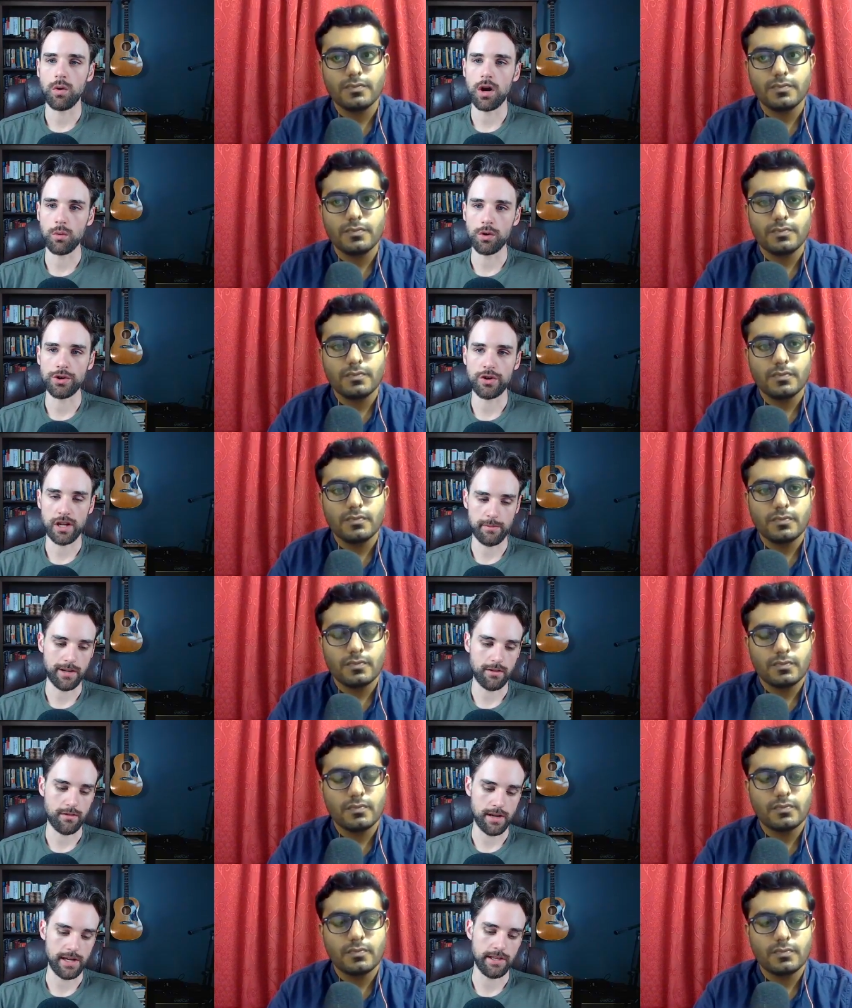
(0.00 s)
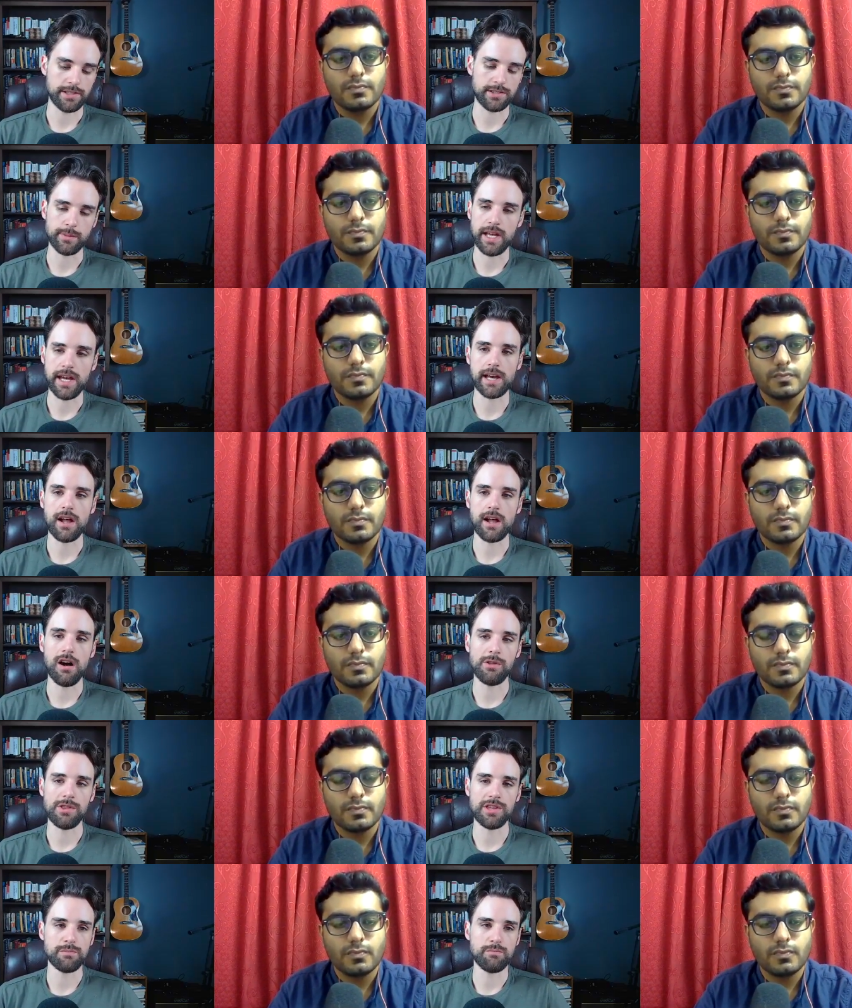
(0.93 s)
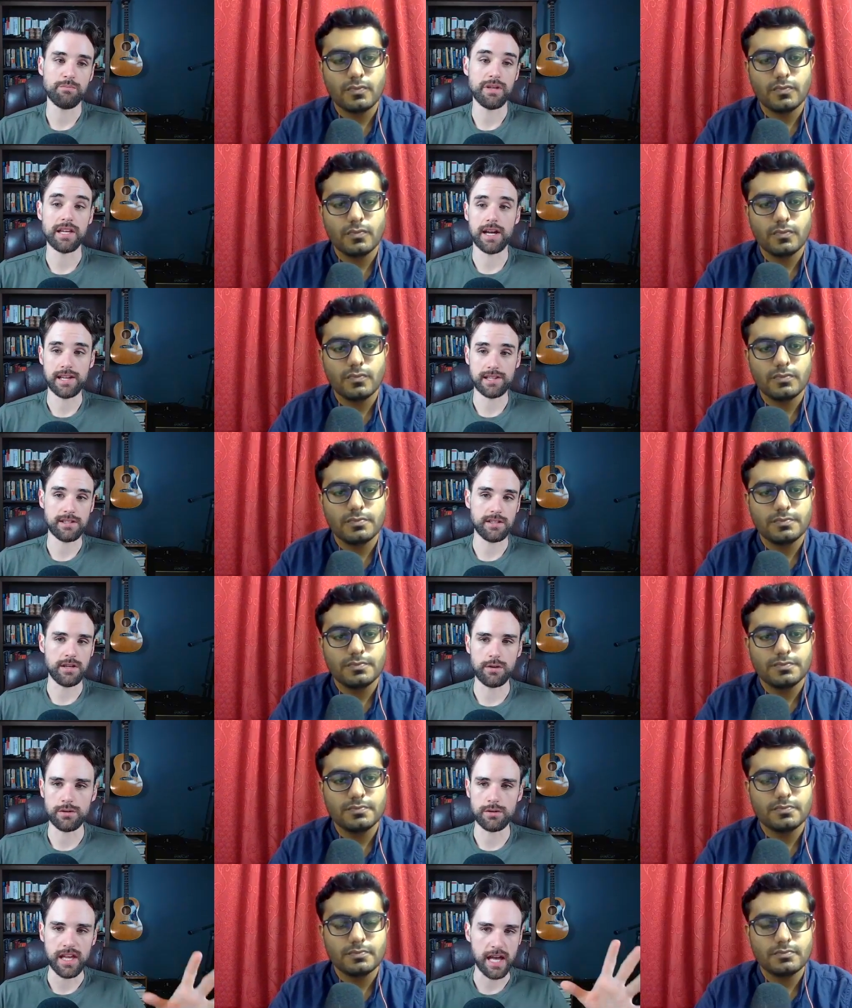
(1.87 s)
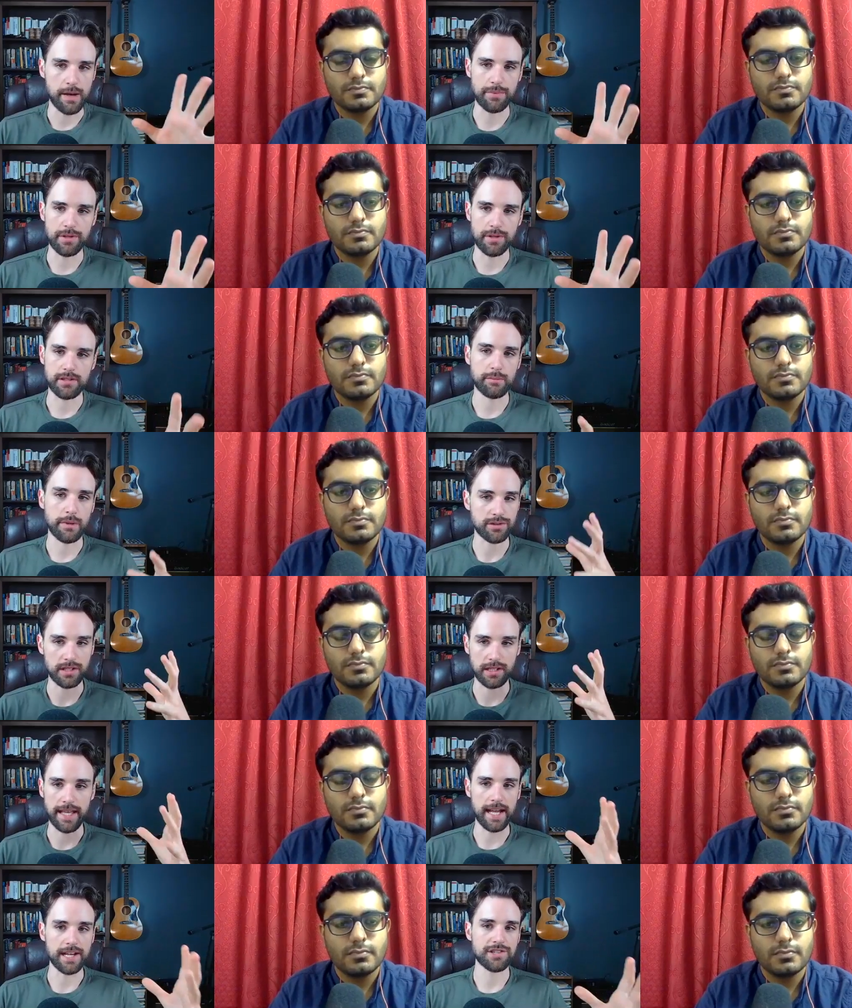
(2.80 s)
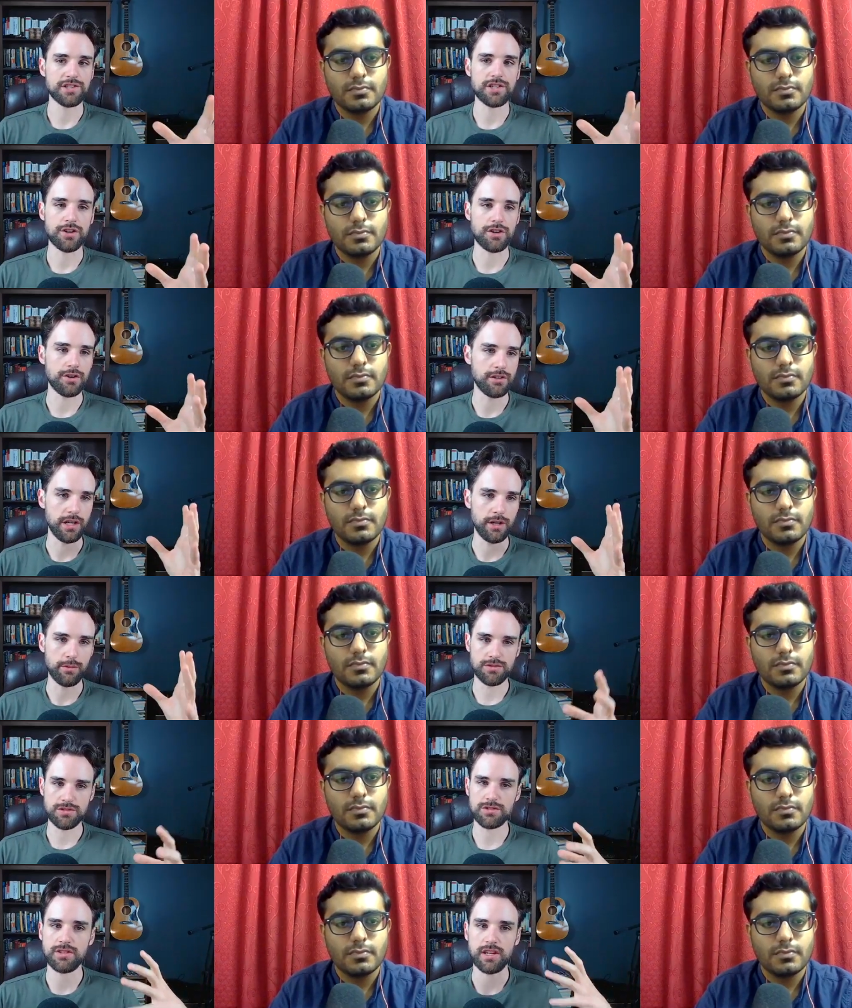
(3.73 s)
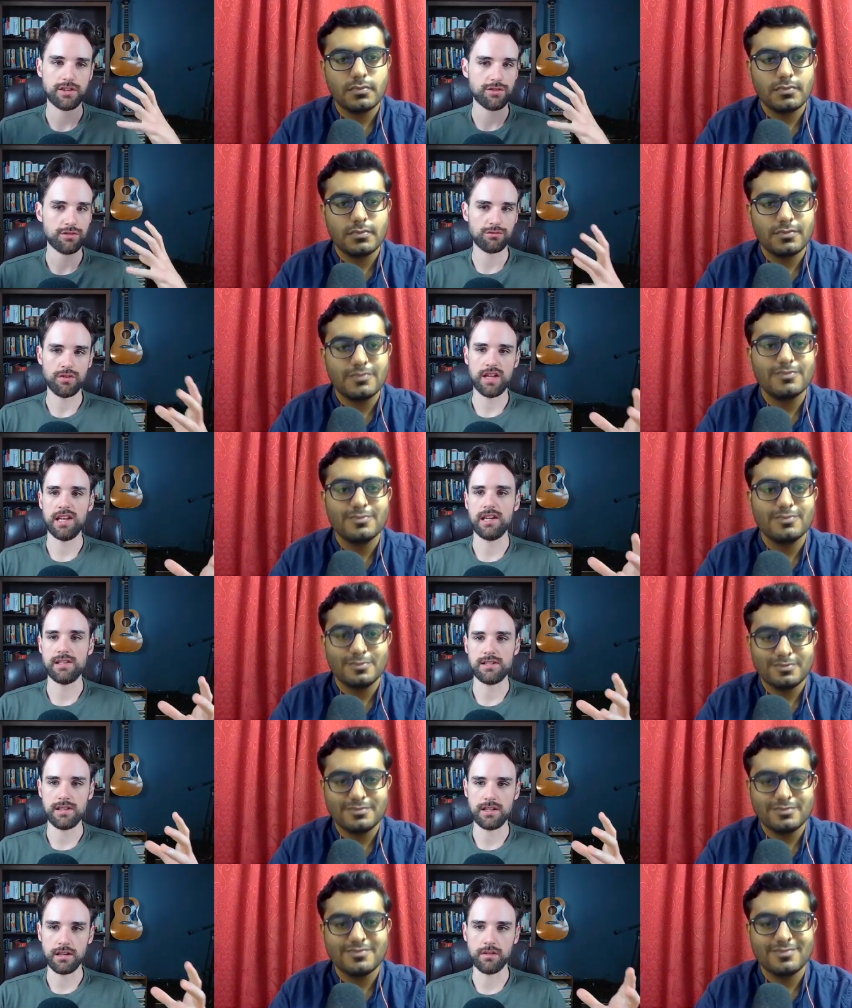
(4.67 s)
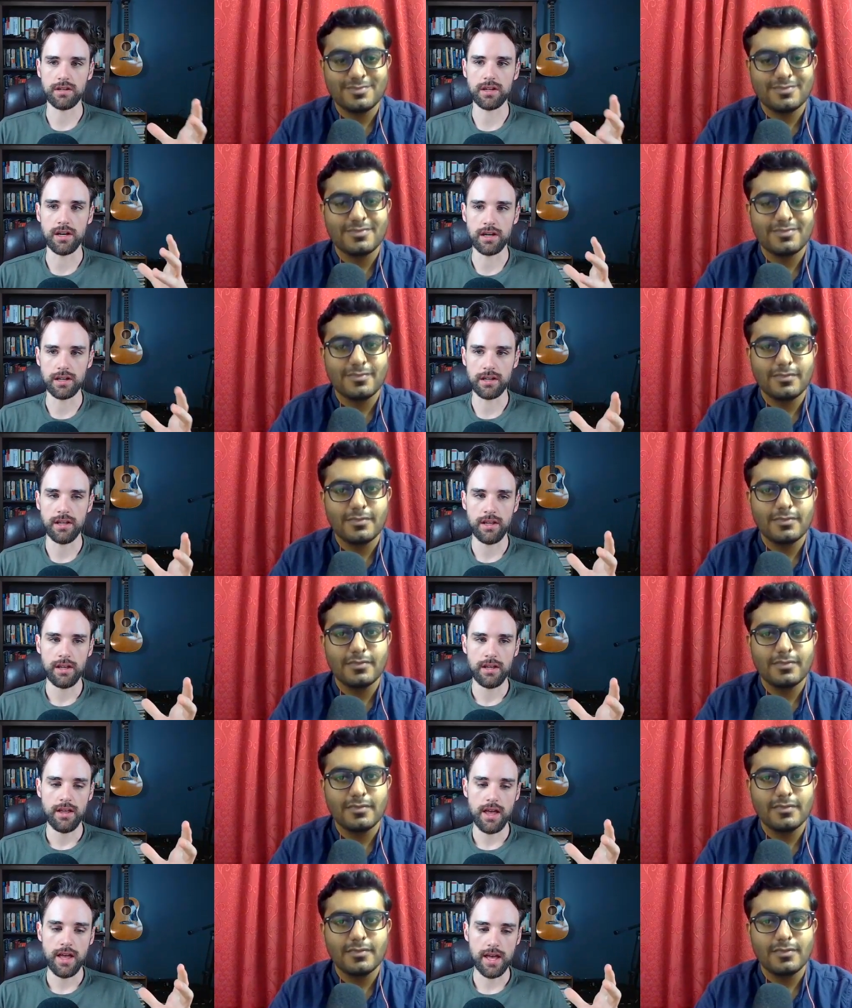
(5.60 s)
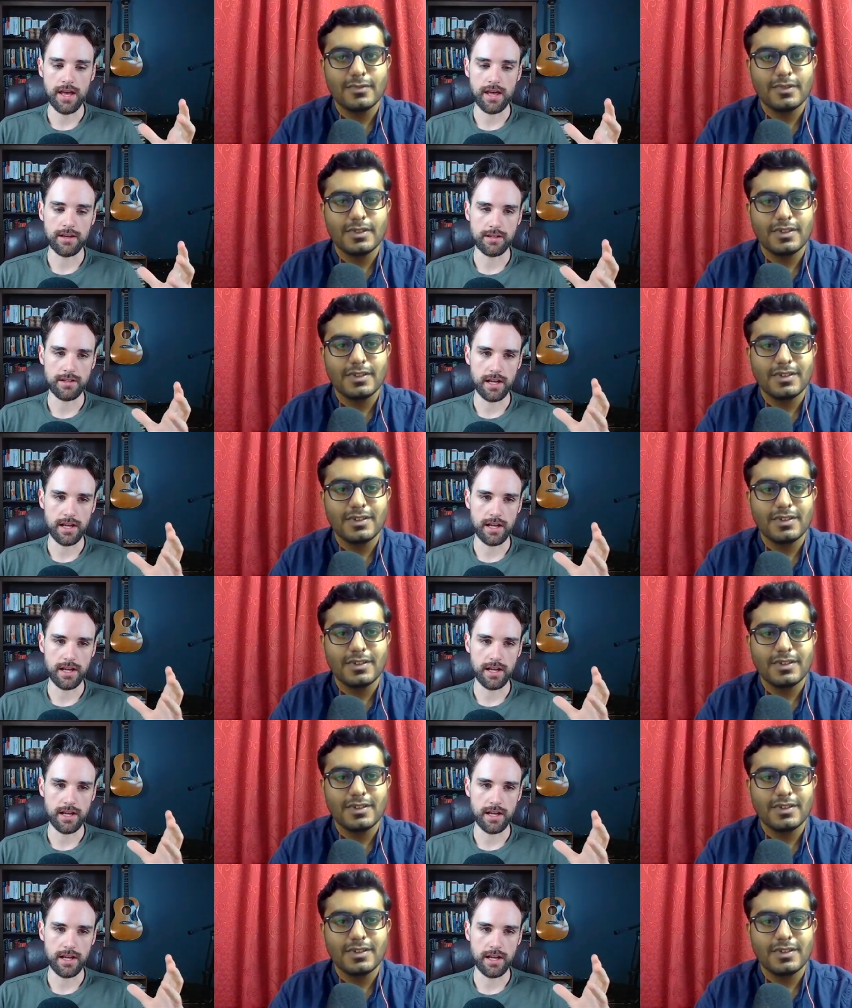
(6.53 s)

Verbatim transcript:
Speaker 1: are wondering about right like so we had all these big icos happen especially last year you know it was just like crazy going on and uh,